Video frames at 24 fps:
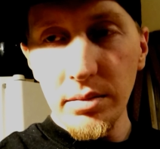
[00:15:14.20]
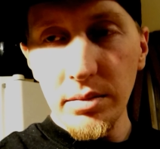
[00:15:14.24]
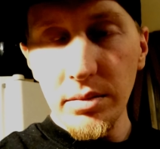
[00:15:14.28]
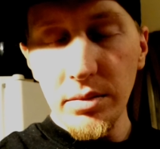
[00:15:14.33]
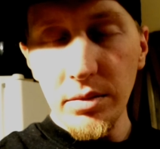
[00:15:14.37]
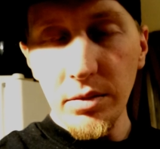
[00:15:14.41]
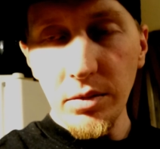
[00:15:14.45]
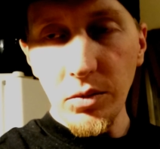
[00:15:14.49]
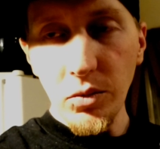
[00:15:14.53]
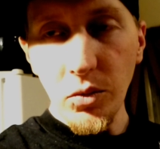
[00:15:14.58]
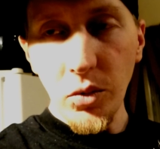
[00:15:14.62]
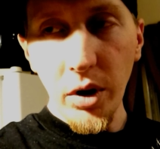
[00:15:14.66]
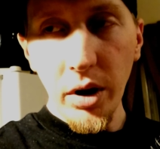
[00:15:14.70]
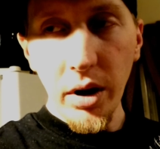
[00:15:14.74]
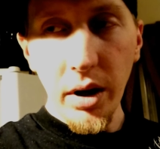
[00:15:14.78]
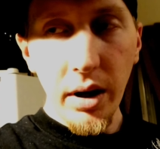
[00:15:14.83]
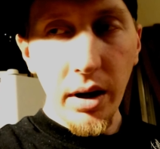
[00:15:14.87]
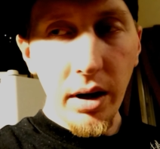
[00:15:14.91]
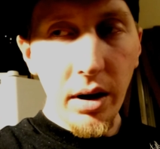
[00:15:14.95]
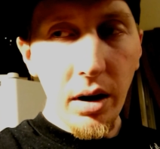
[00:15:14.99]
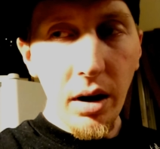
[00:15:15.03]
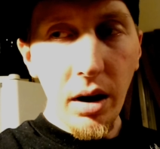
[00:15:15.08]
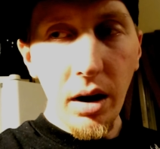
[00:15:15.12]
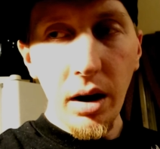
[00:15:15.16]
what I
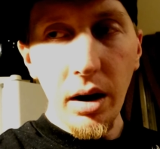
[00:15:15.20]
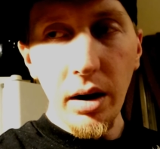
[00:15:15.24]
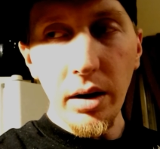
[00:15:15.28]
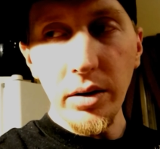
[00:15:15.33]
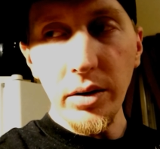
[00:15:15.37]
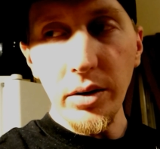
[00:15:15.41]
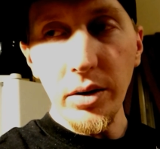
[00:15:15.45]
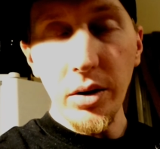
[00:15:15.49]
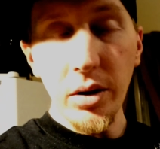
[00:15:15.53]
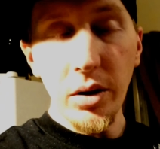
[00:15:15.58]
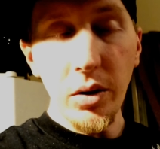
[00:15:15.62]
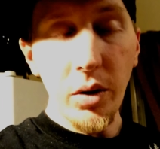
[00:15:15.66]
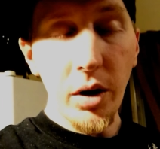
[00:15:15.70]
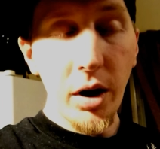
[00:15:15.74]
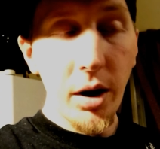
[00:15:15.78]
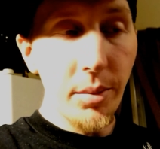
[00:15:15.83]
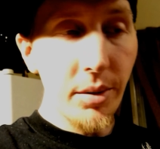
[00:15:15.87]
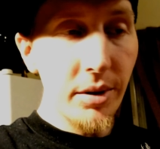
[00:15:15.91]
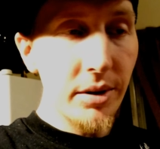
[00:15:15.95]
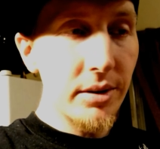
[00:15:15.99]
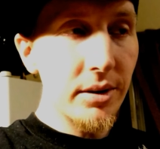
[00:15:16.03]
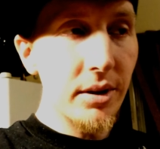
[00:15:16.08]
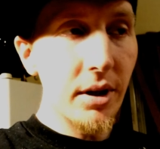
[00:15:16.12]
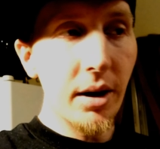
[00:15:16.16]
got, how
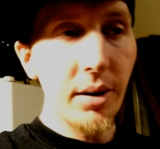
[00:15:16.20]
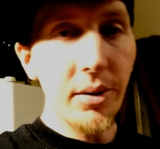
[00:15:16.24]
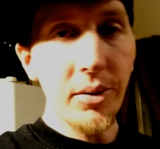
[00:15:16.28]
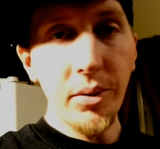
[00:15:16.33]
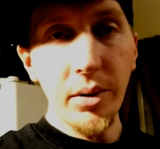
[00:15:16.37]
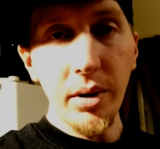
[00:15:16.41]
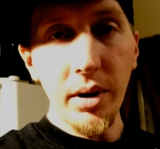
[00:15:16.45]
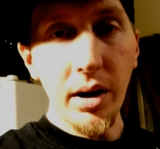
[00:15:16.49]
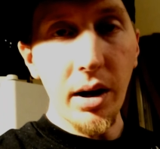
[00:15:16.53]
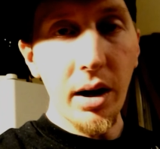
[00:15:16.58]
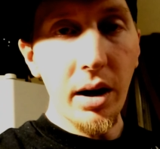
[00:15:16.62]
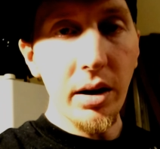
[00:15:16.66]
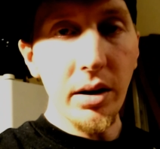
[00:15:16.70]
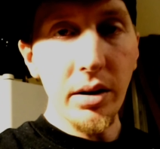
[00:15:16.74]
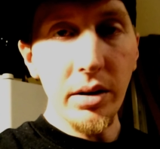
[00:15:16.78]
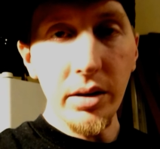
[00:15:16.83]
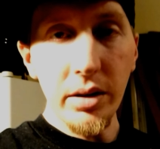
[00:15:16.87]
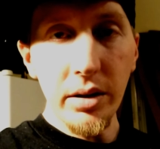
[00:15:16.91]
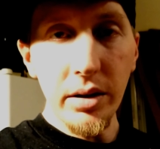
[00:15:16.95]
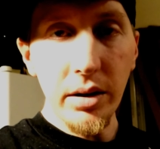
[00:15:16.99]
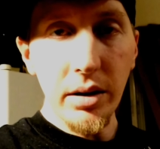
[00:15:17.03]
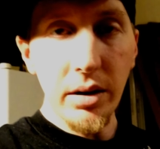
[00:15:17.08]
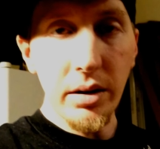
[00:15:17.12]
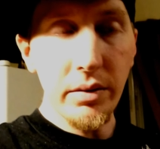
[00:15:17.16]
much time do I got to
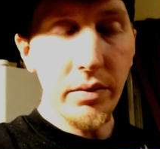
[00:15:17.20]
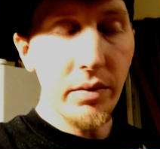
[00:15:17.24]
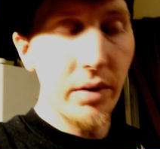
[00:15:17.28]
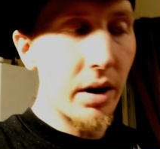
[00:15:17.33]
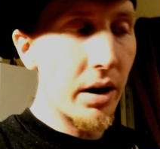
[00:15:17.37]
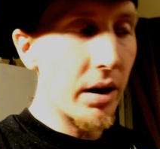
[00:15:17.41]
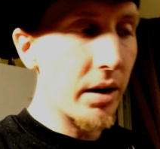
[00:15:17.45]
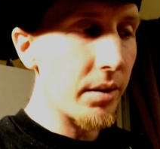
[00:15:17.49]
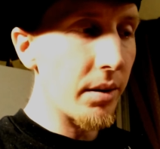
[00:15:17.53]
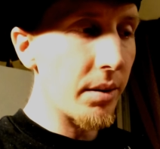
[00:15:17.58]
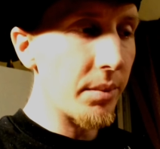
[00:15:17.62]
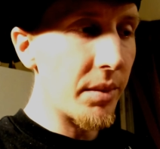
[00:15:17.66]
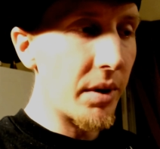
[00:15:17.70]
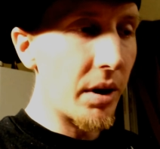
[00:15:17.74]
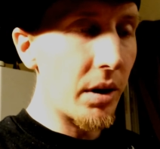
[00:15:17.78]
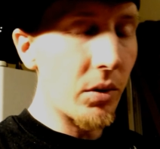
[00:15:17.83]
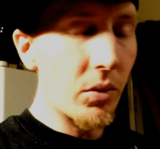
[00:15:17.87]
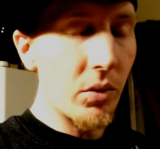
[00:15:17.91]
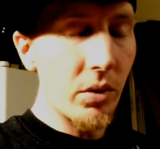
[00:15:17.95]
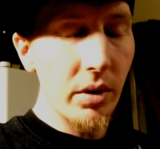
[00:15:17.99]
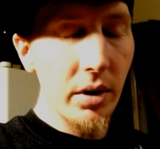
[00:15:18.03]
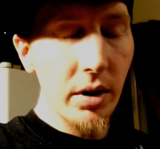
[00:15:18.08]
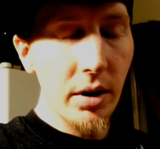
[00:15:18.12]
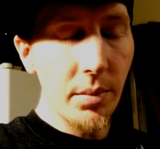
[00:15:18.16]
live. I'm not
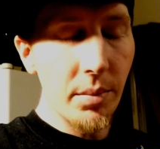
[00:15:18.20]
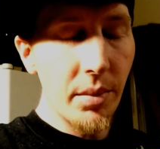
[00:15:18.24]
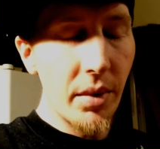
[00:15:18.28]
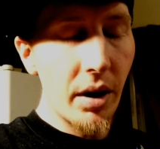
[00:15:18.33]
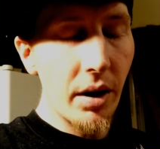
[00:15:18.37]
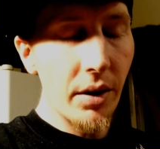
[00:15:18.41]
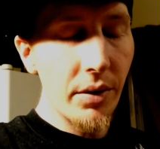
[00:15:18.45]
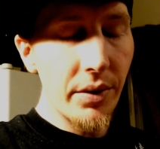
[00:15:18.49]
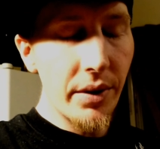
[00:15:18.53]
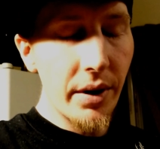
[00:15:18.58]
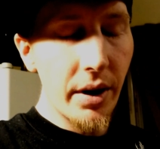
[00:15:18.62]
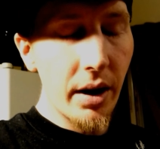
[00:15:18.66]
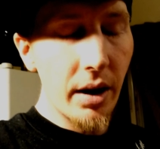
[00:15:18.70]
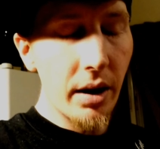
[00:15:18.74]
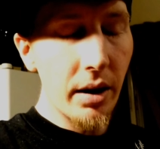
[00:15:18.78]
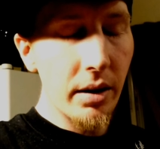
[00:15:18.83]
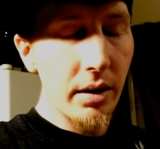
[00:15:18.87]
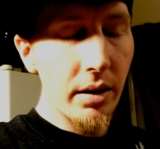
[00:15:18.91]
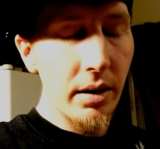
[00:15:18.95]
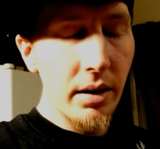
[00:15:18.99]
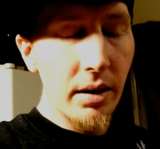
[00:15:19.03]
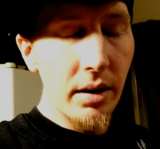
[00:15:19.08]
worried about that.